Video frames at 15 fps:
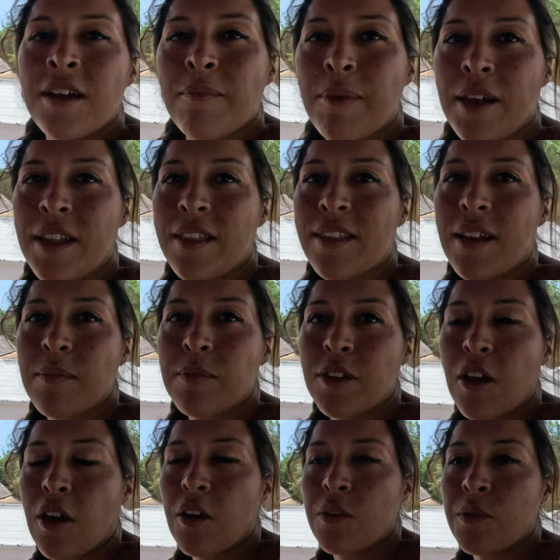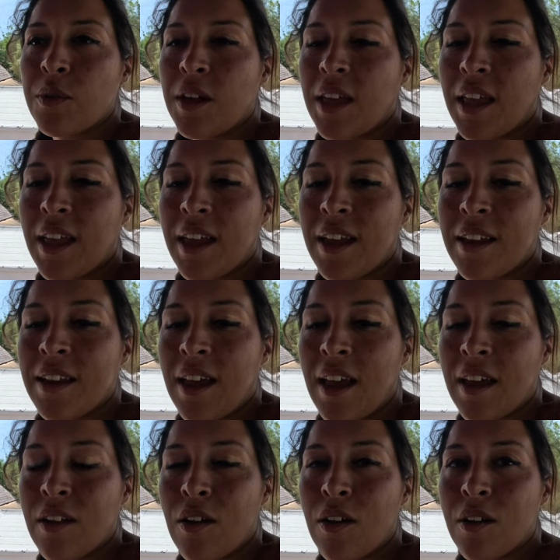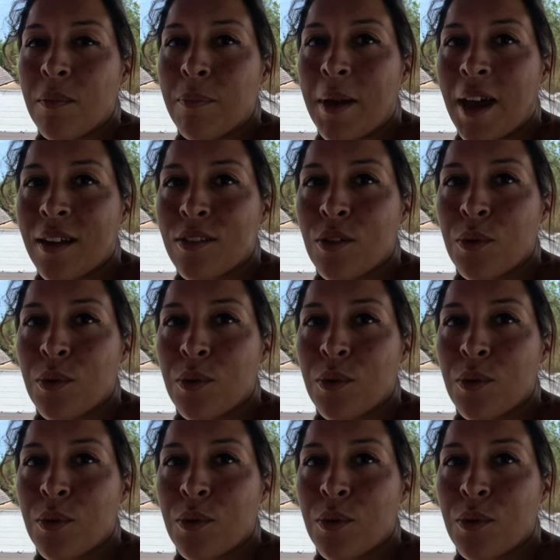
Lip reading: But it's time to go and head on back